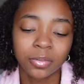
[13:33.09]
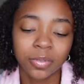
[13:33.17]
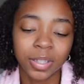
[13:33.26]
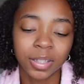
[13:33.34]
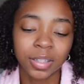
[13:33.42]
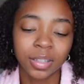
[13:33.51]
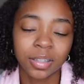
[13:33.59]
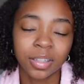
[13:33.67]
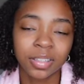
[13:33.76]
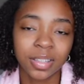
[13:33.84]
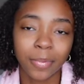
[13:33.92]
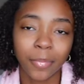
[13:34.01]
really
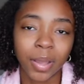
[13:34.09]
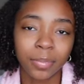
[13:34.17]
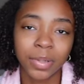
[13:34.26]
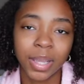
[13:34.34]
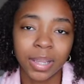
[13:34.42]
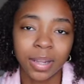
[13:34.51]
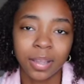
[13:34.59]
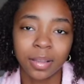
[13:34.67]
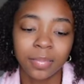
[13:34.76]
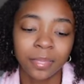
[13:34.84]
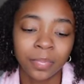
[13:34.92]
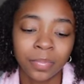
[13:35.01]
because I'm updating.